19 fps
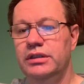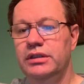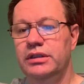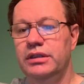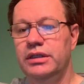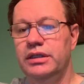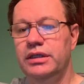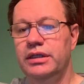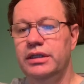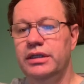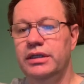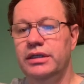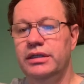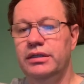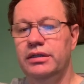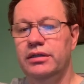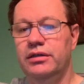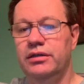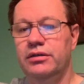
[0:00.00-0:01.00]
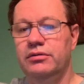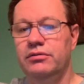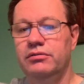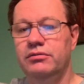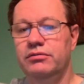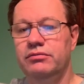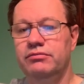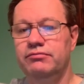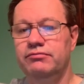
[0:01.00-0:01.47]
And
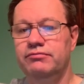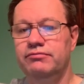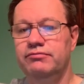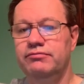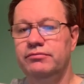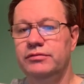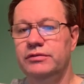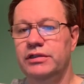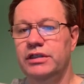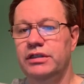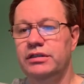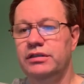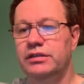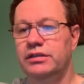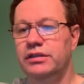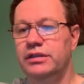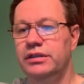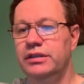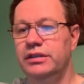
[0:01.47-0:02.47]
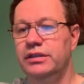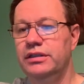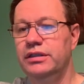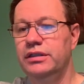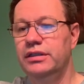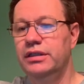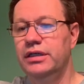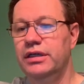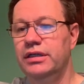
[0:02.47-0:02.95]
let's see, the
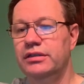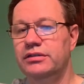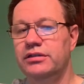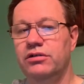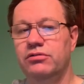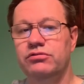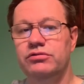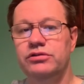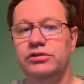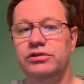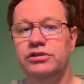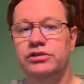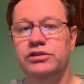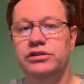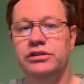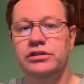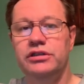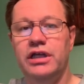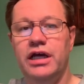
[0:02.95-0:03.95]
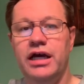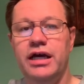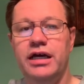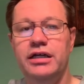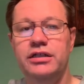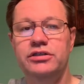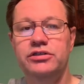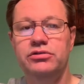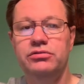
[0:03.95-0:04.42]
next on July
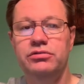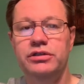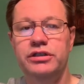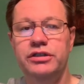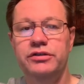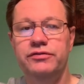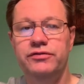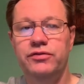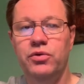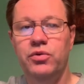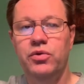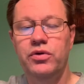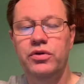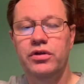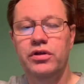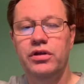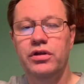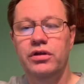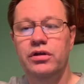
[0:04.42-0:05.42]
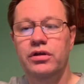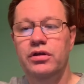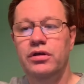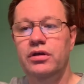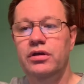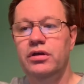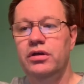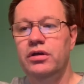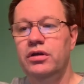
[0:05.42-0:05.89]
24th,
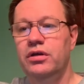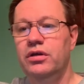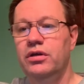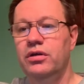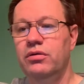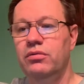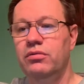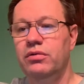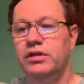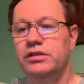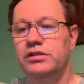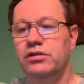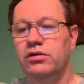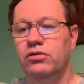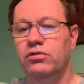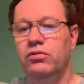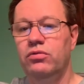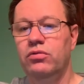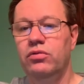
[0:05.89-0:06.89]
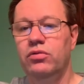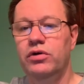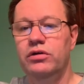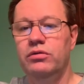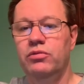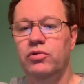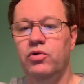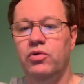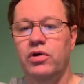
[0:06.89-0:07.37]
we sold 1
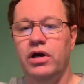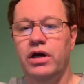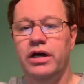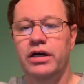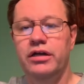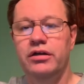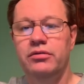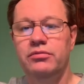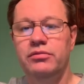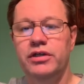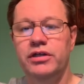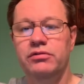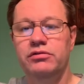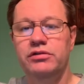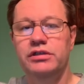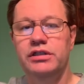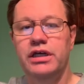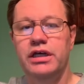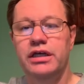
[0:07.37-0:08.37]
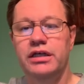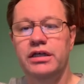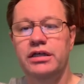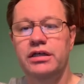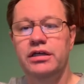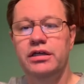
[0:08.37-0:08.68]
more item. It was a